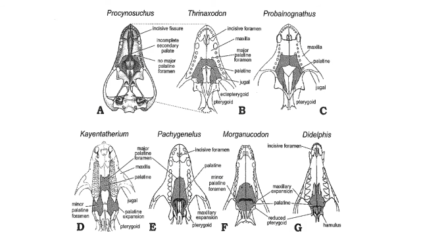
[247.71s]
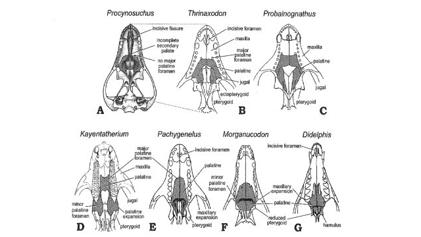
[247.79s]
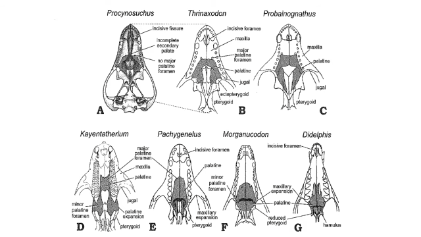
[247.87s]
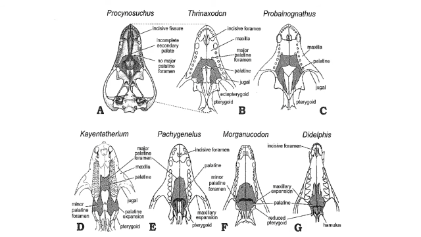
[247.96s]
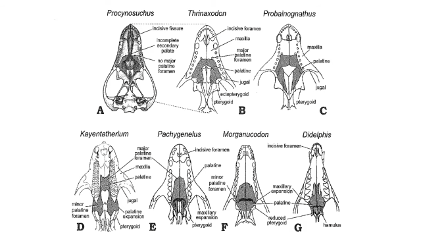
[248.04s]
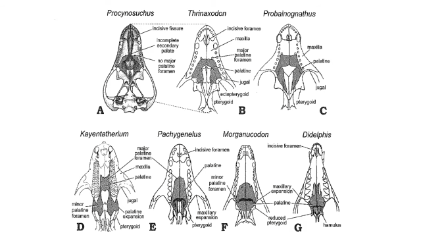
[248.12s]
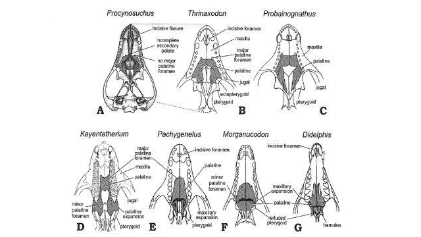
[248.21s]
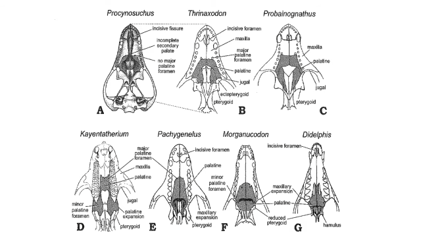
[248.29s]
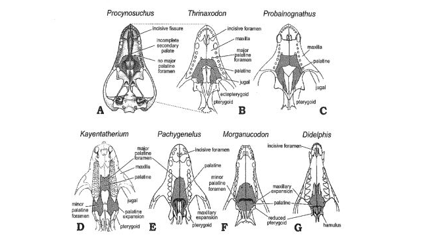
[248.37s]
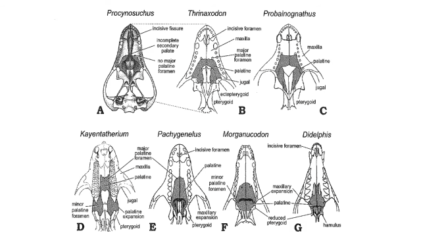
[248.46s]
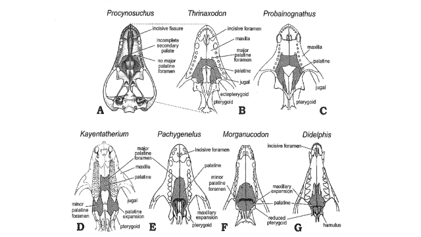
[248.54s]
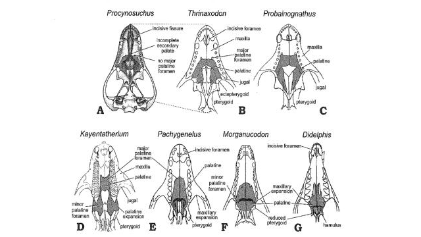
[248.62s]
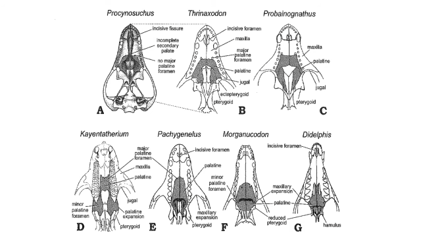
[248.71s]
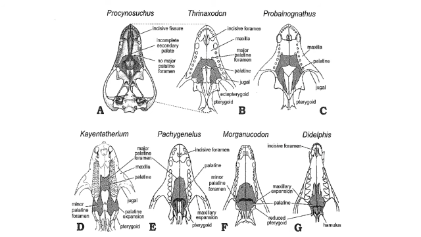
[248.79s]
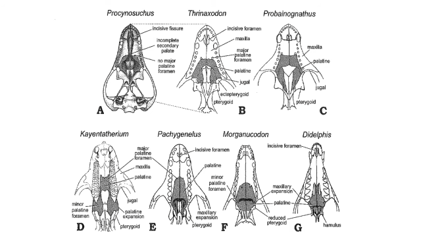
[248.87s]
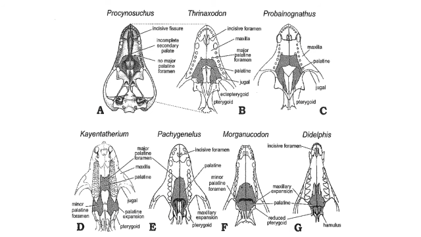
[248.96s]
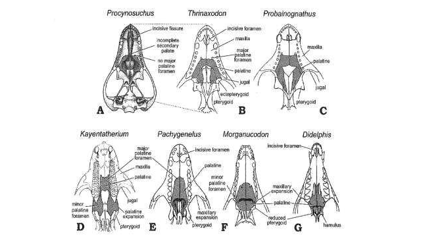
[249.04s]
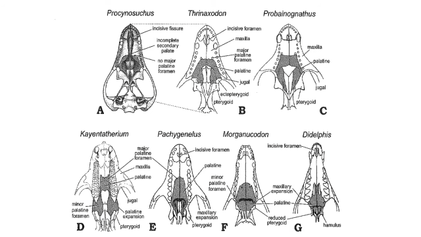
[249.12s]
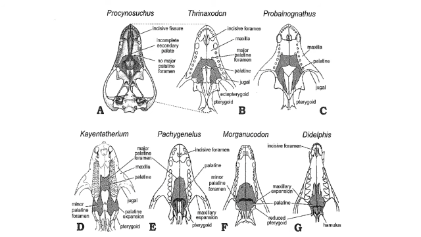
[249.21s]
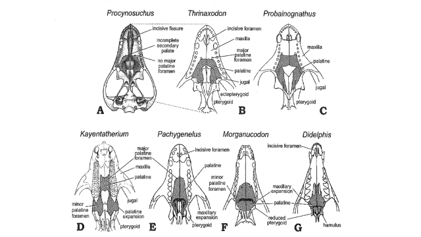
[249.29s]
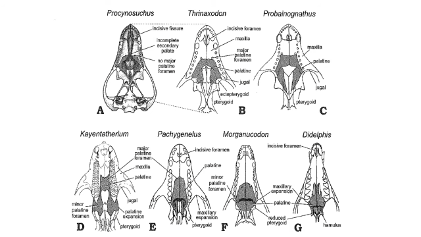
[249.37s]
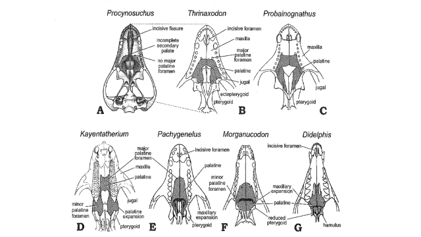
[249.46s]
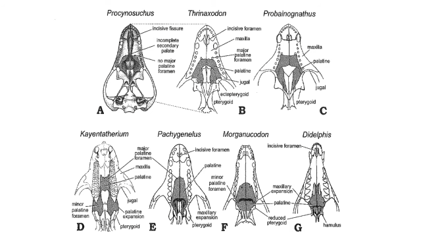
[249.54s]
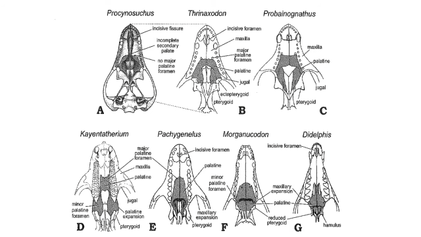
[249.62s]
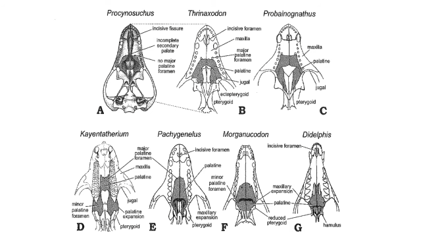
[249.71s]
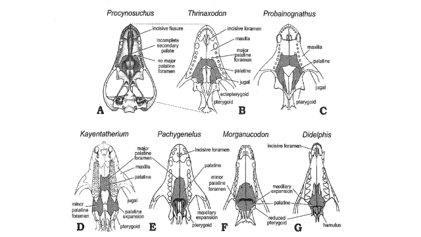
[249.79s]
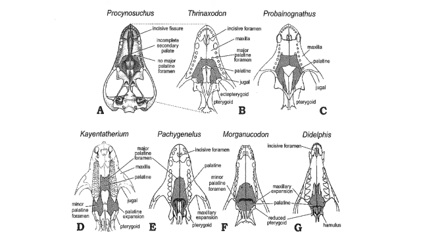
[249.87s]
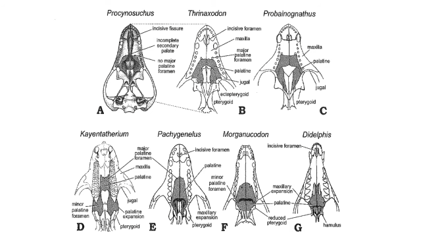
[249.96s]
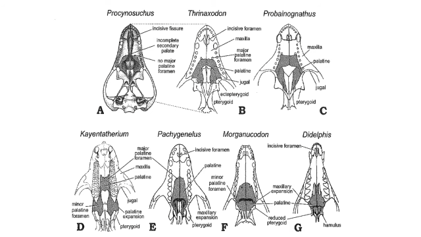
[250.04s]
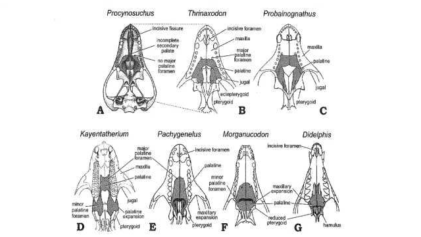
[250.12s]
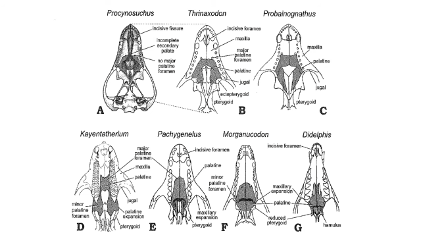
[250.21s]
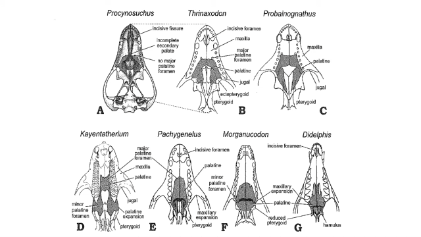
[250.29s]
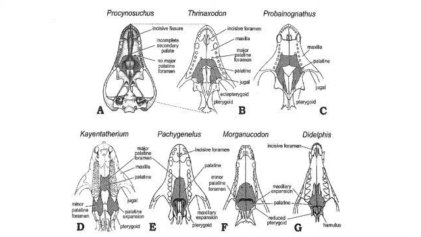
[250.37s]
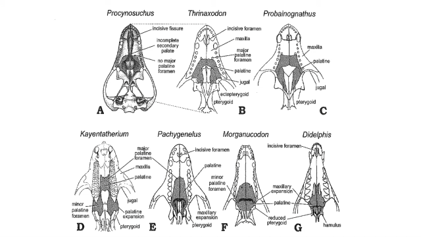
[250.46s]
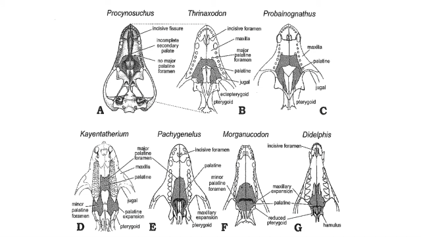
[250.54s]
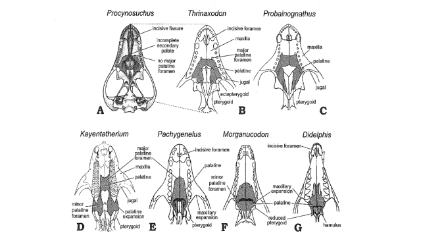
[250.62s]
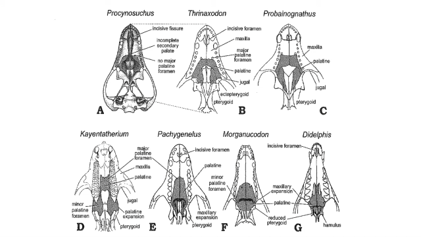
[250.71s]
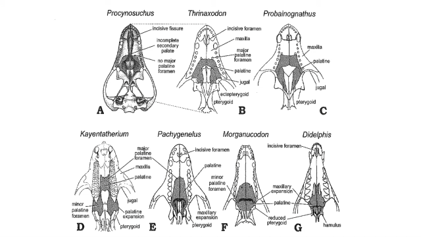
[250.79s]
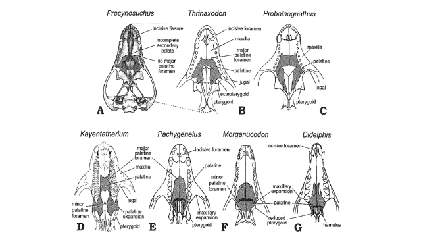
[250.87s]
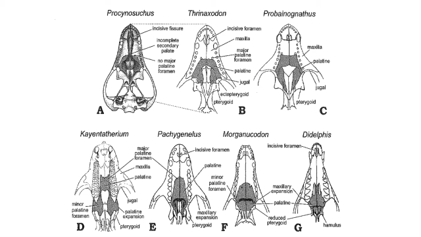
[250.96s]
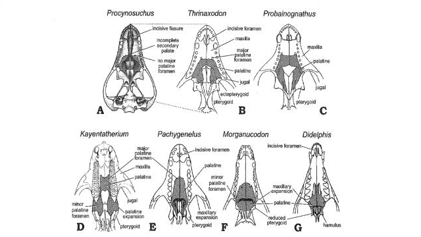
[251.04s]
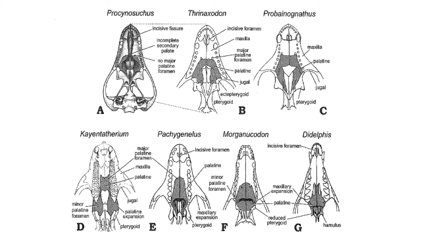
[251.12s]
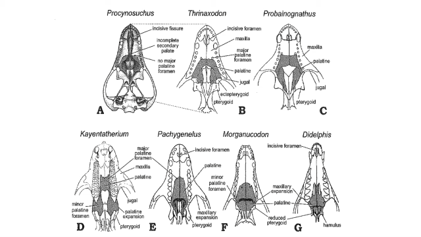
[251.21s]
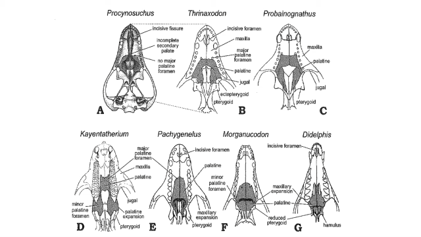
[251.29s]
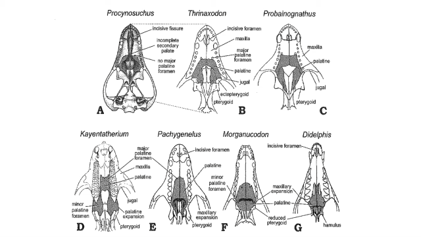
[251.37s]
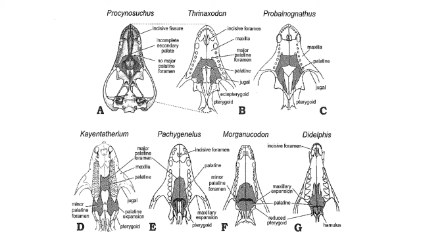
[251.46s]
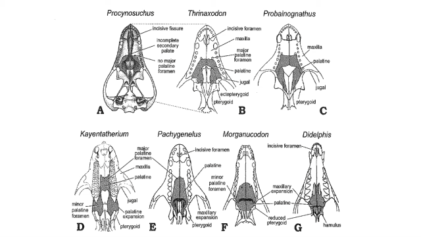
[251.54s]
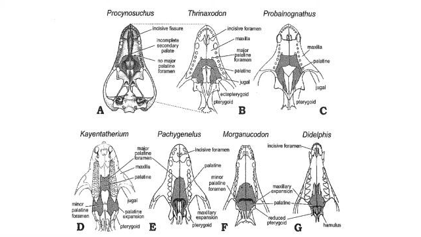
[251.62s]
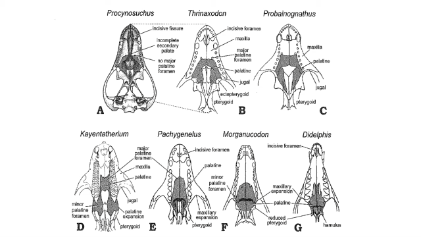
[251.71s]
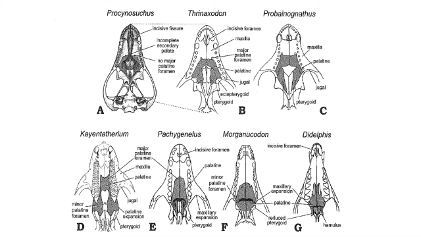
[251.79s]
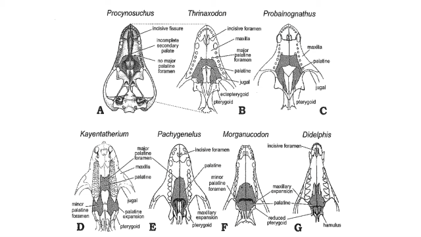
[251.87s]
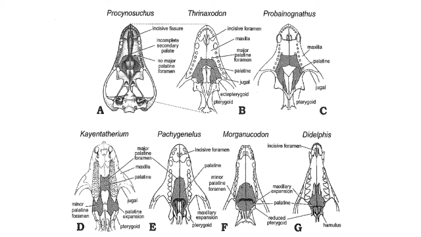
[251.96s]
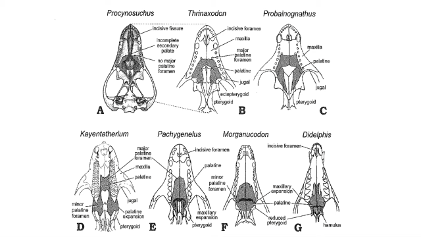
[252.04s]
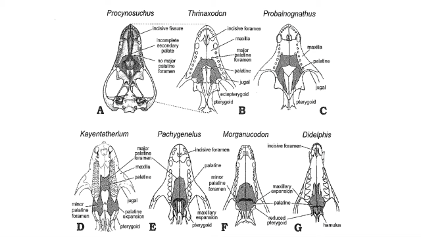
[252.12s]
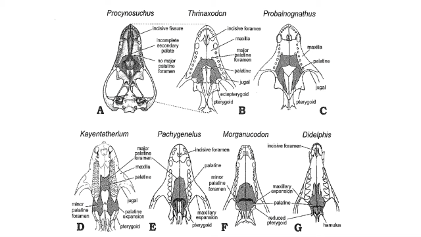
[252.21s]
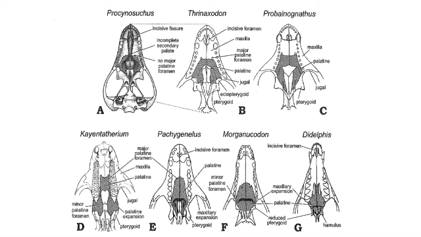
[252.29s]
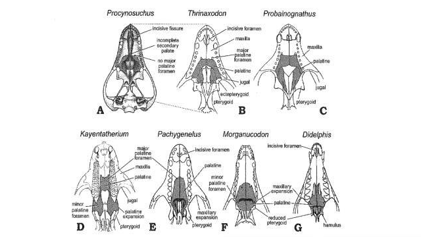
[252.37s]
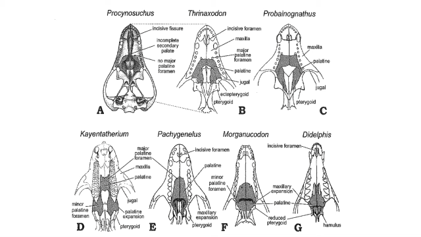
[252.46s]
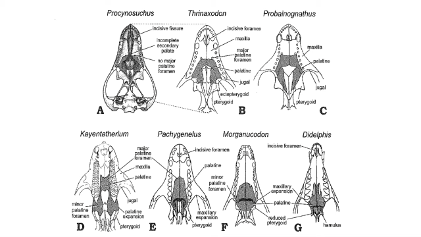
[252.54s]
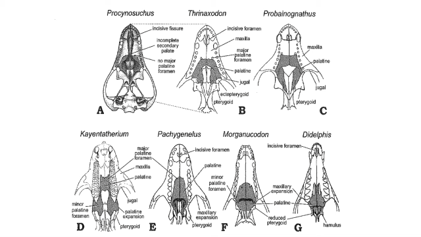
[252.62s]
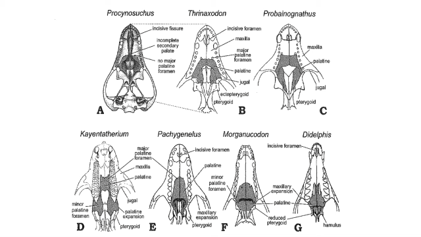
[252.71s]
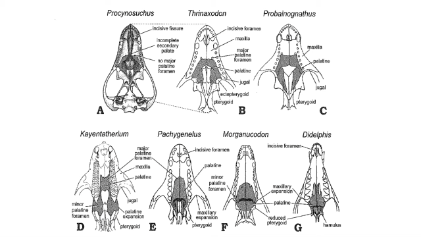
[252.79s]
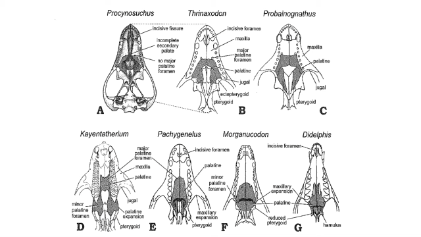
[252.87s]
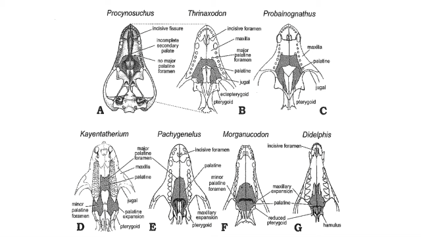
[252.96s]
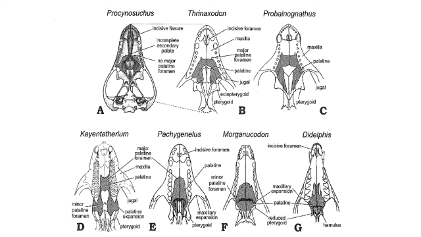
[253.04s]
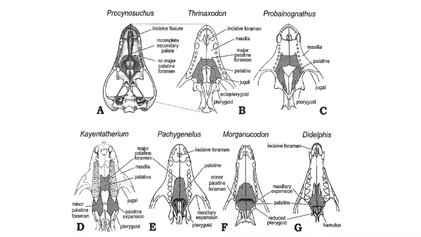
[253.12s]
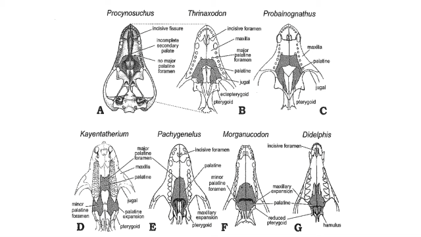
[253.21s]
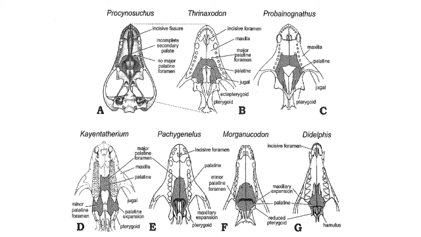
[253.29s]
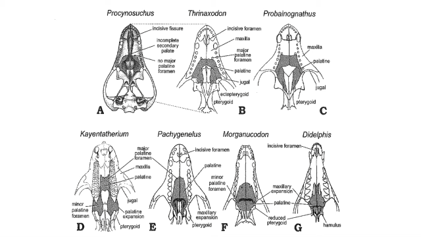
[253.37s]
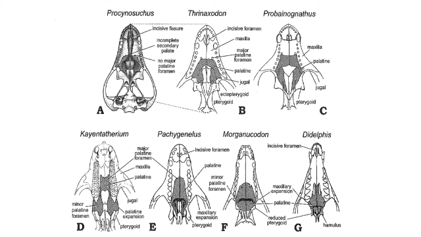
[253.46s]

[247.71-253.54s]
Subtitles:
No face is visible, so there are no lips to read.